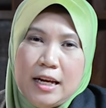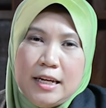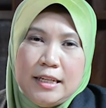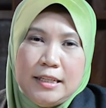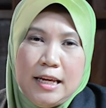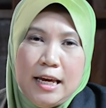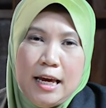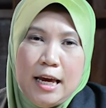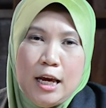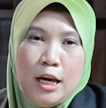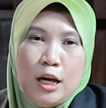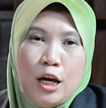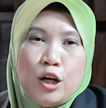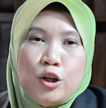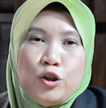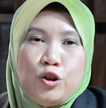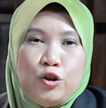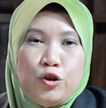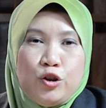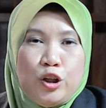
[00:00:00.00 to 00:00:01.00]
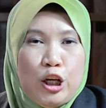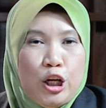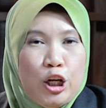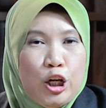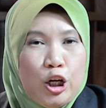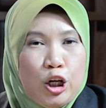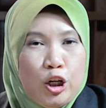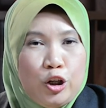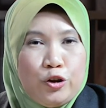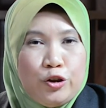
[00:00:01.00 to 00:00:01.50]
They should
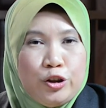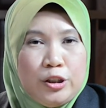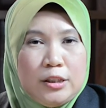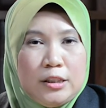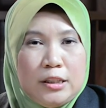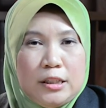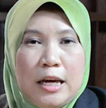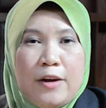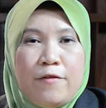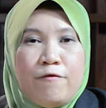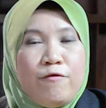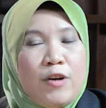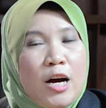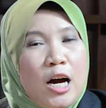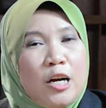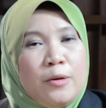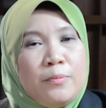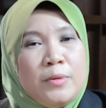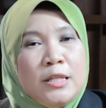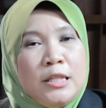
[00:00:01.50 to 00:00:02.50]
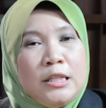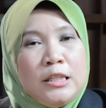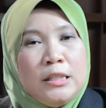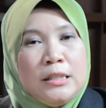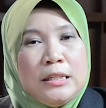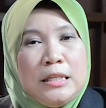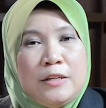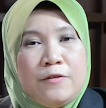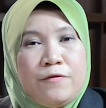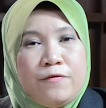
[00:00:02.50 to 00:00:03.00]
include the environmental
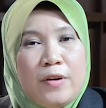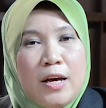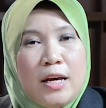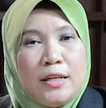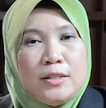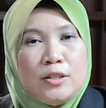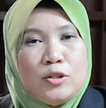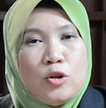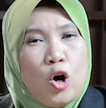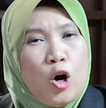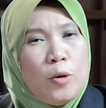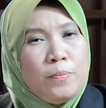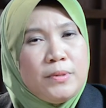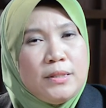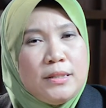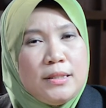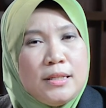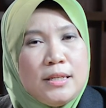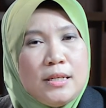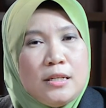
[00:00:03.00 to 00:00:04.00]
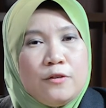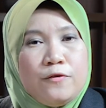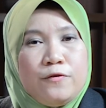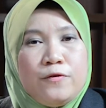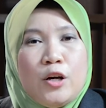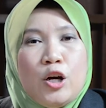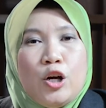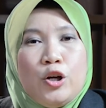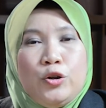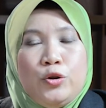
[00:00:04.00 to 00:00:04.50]
effects observed
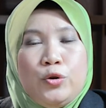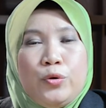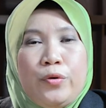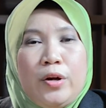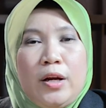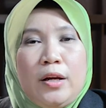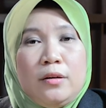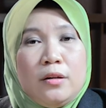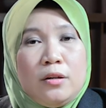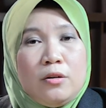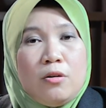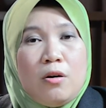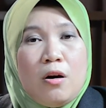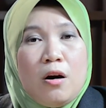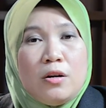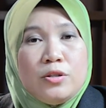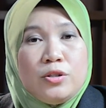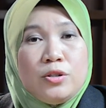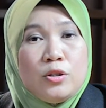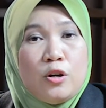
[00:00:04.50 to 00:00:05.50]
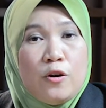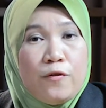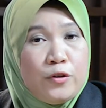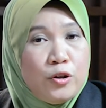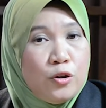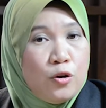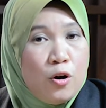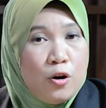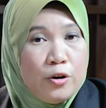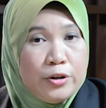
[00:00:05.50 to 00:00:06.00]
during the course of
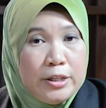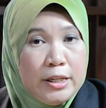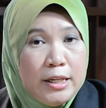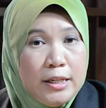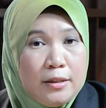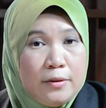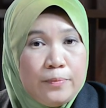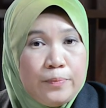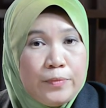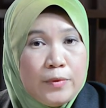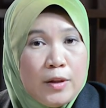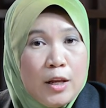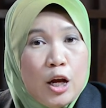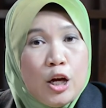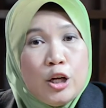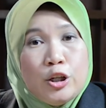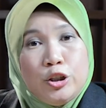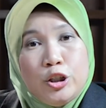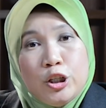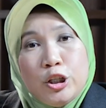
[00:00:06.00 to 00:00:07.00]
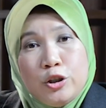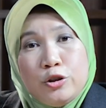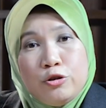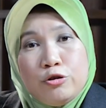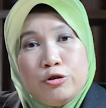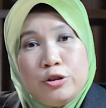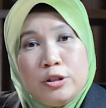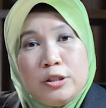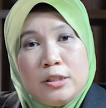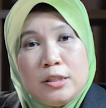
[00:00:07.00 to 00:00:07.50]
the audit, the
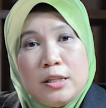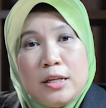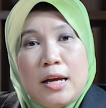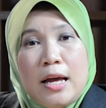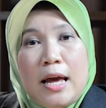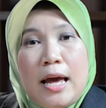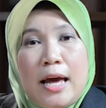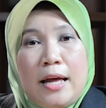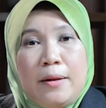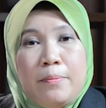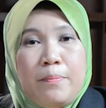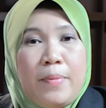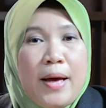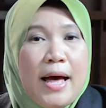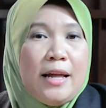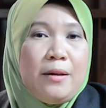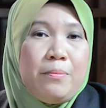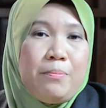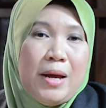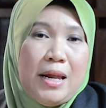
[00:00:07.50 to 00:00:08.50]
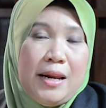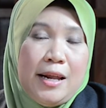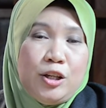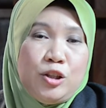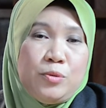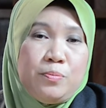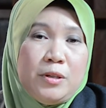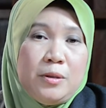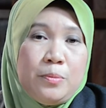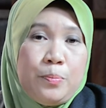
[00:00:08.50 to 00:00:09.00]
good and bad
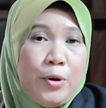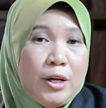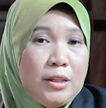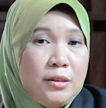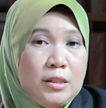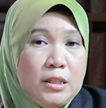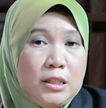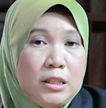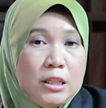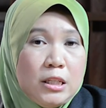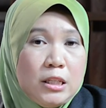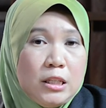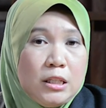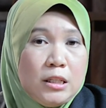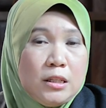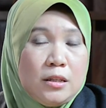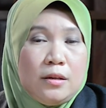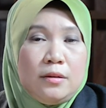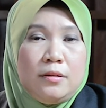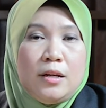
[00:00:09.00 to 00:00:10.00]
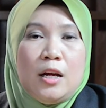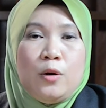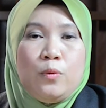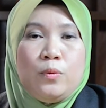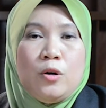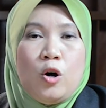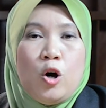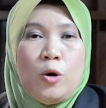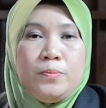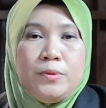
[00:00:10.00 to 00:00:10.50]
management practices that
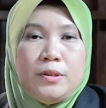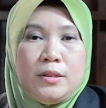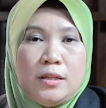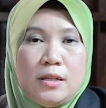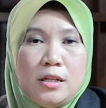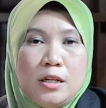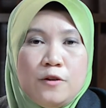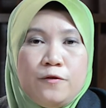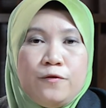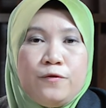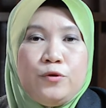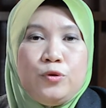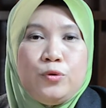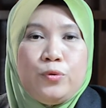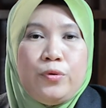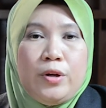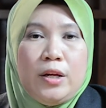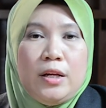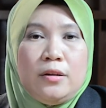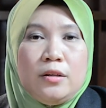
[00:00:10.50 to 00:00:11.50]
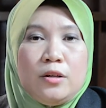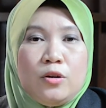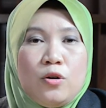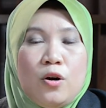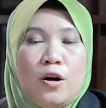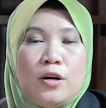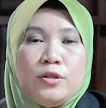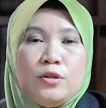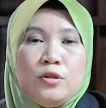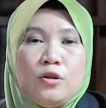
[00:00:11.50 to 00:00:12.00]
were observed during the
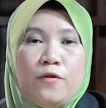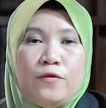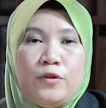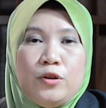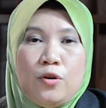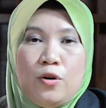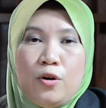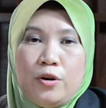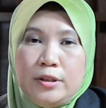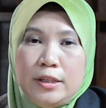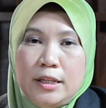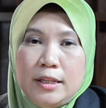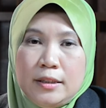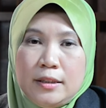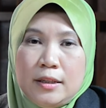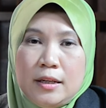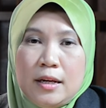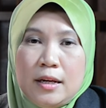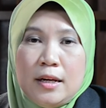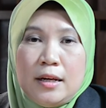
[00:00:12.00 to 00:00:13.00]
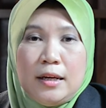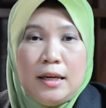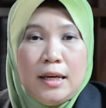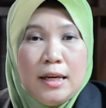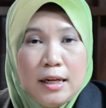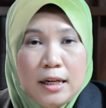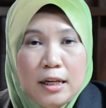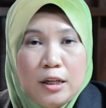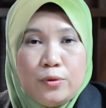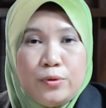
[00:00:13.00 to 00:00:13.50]
course of the audit,
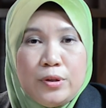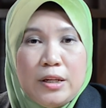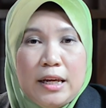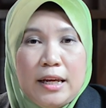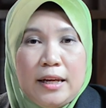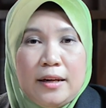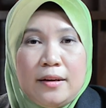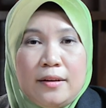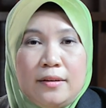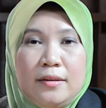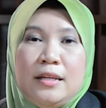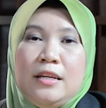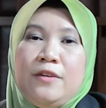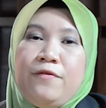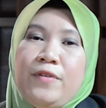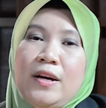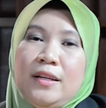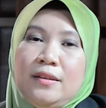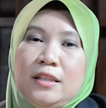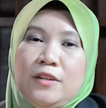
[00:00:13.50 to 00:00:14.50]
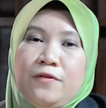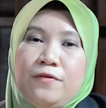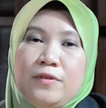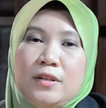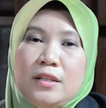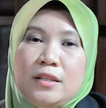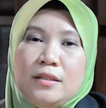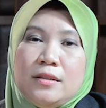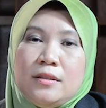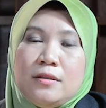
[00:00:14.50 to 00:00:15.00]
including the
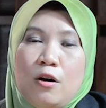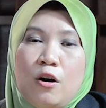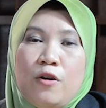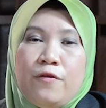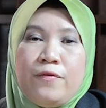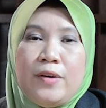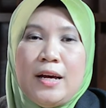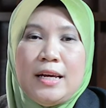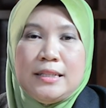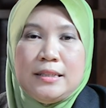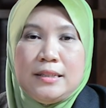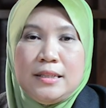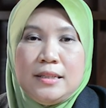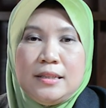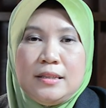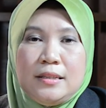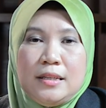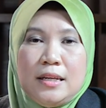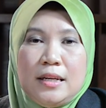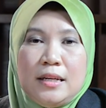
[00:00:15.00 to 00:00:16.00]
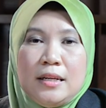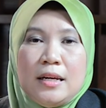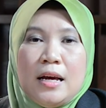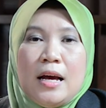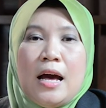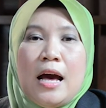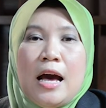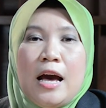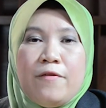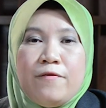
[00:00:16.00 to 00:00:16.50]
effectiveness of existing
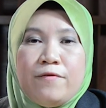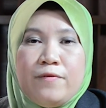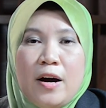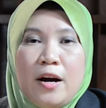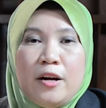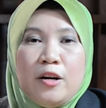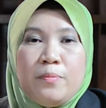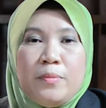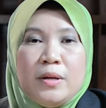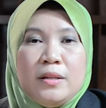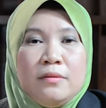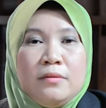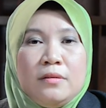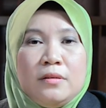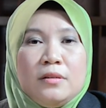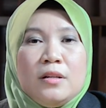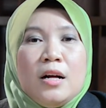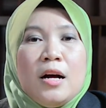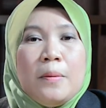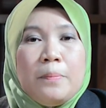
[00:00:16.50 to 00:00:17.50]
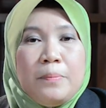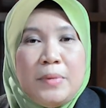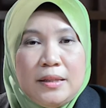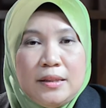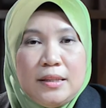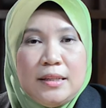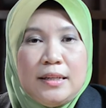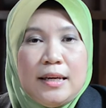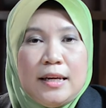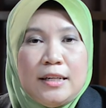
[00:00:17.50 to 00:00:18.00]
environmental
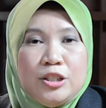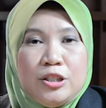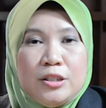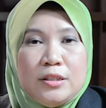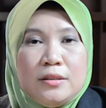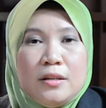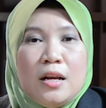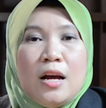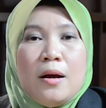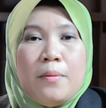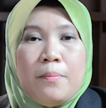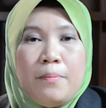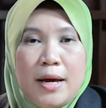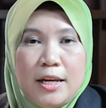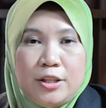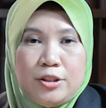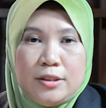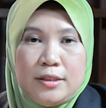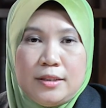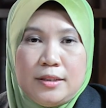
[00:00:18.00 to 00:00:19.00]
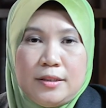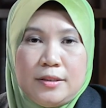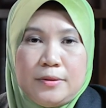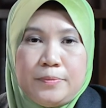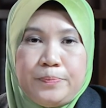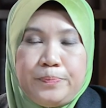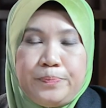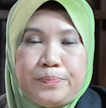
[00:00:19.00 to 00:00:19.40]
mitigation measures.